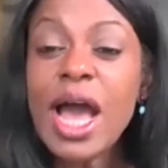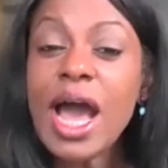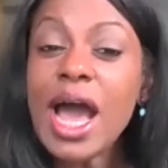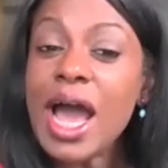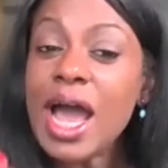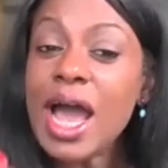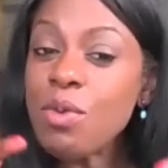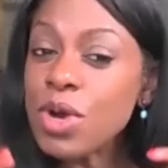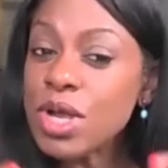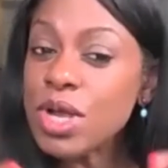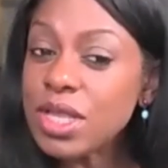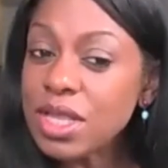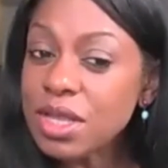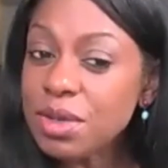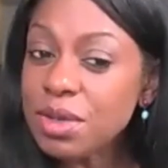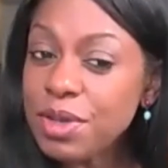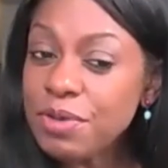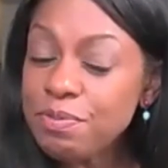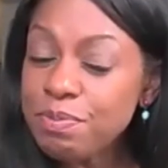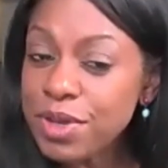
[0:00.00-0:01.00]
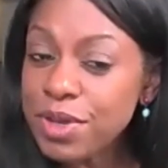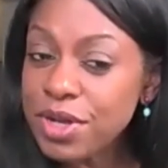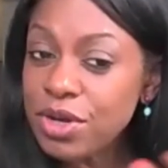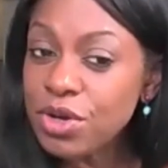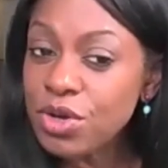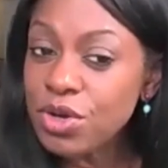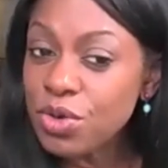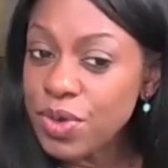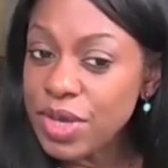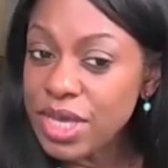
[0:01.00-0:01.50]
I want a little bit of
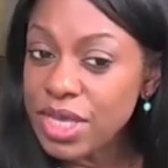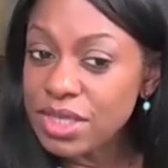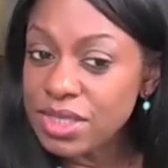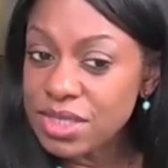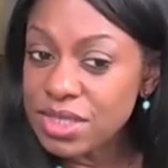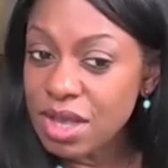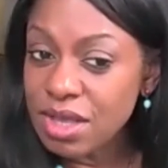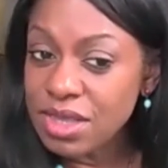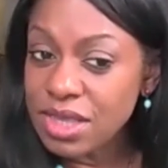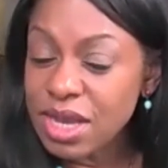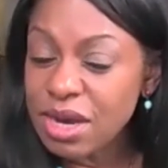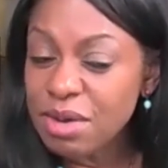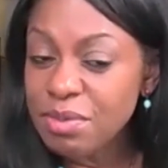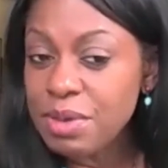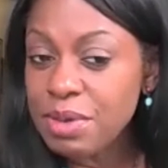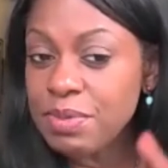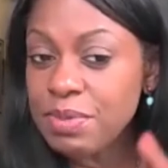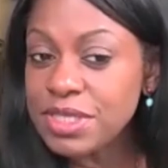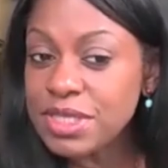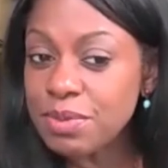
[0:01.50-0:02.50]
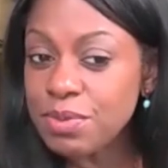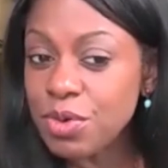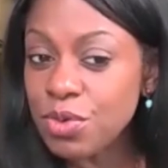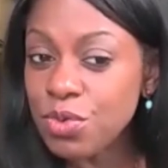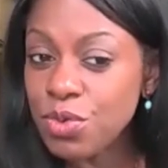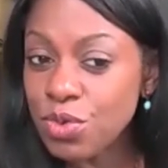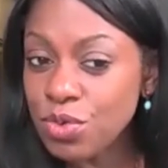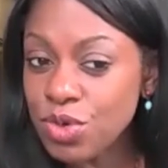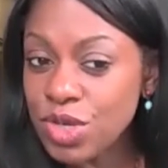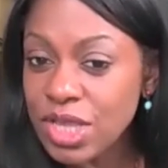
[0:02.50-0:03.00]
bitter greens on there, maybe some
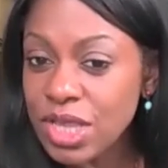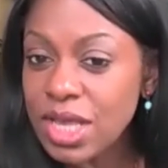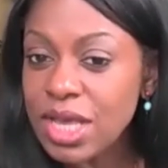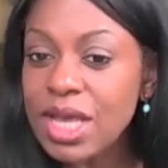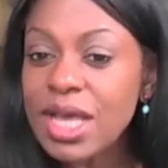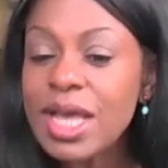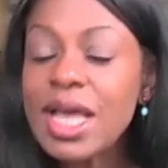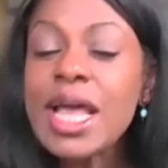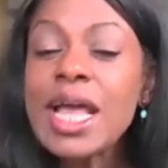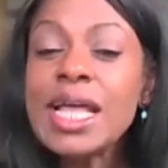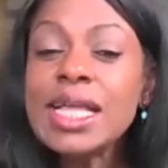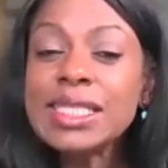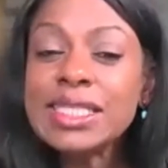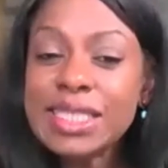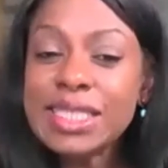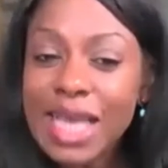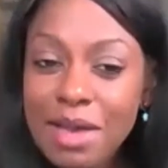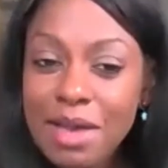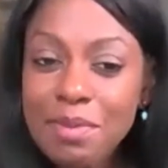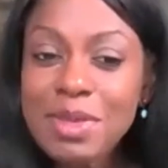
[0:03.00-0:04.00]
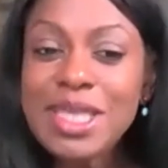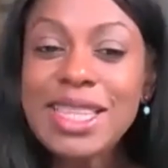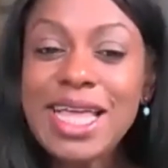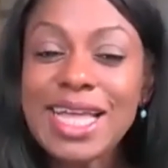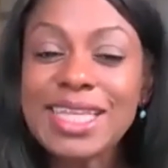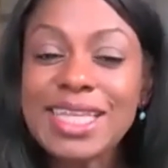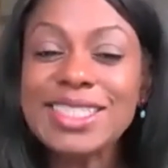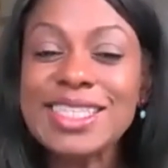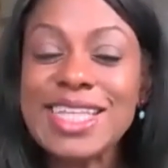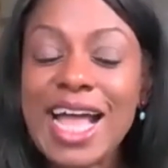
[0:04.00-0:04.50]
arugula. Tell me
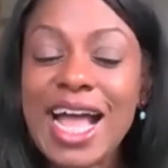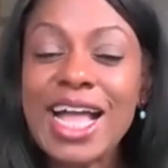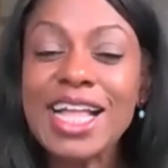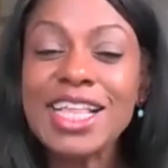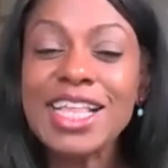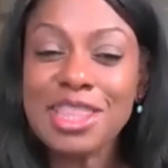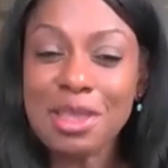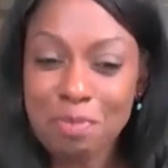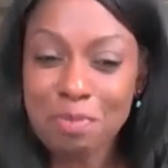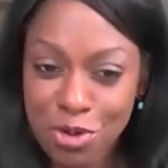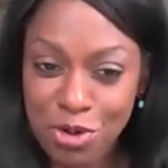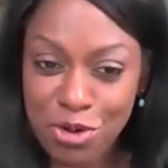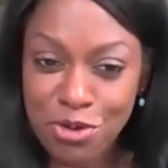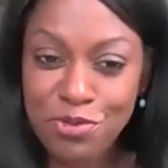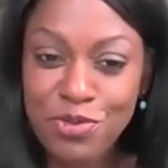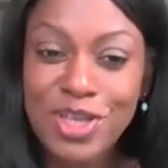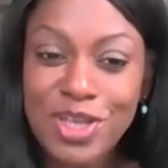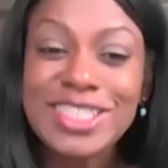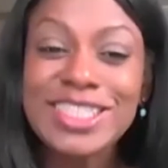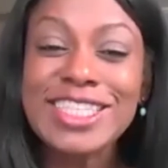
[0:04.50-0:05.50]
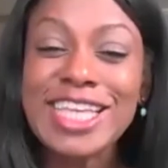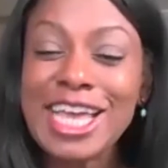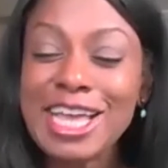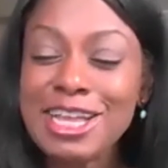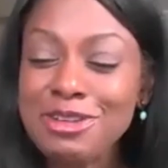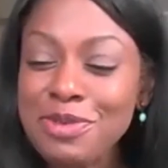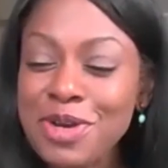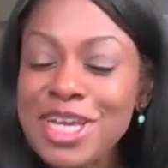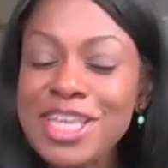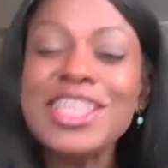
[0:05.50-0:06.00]
that's not the perfect
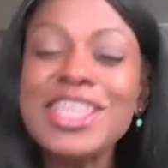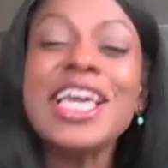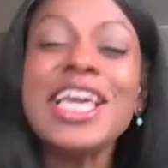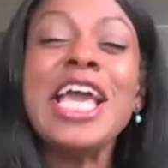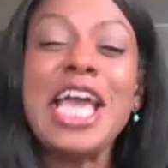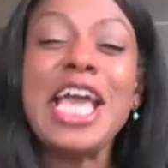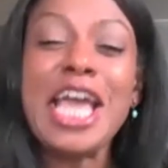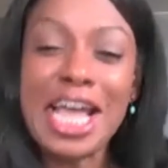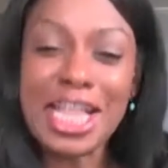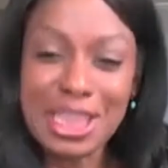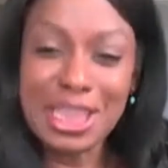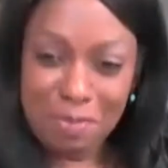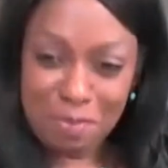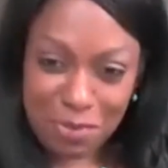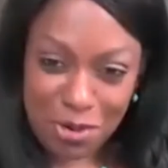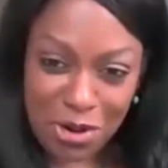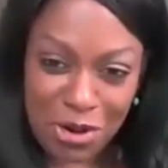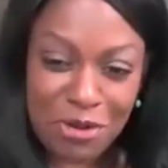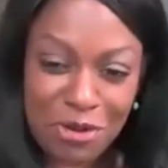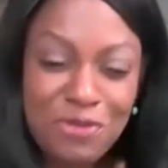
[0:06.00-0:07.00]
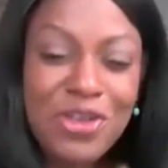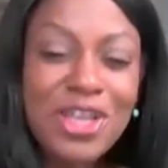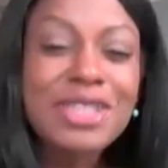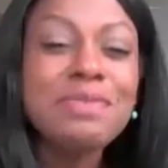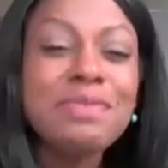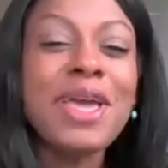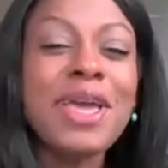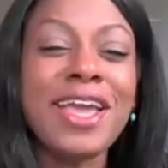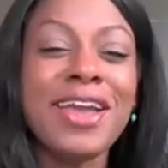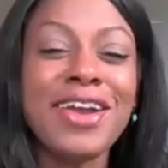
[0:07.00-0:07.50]
sandwich and the perfect
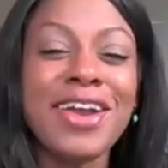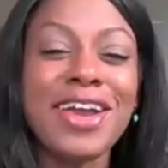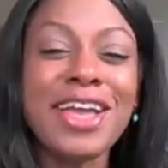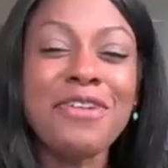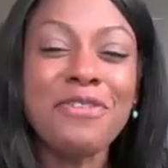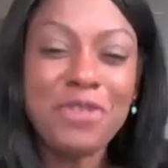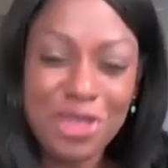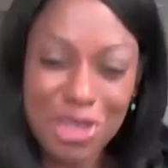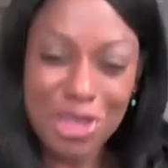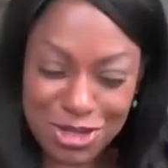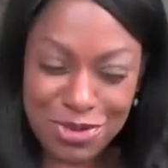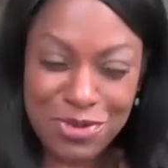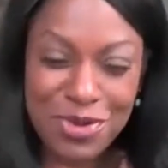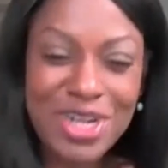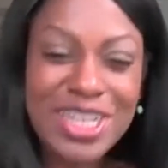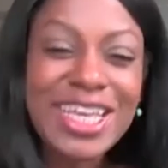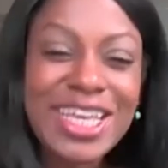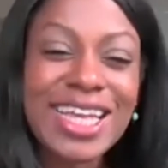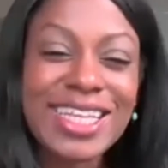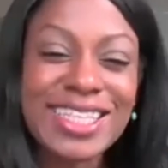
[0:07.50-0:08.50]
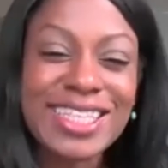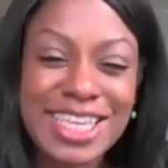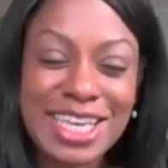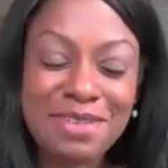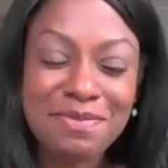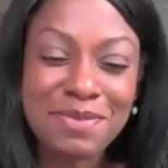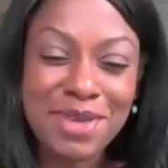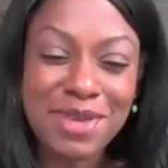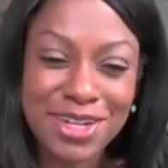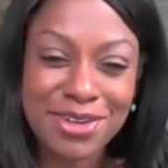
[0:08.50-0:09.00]
pairing for the
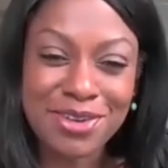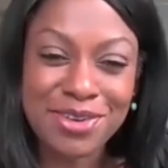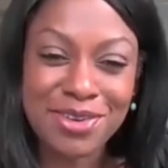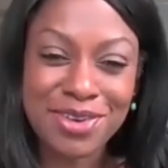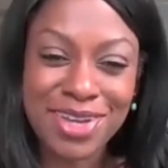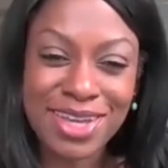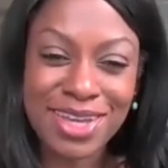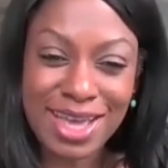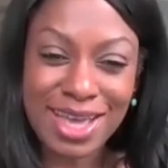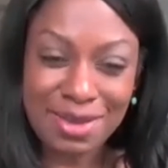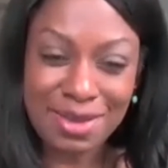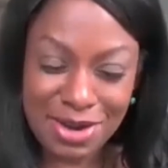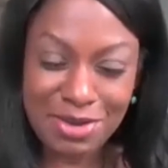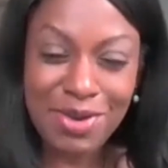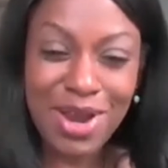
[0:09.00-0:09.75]
2018 Pinot Gris. Am I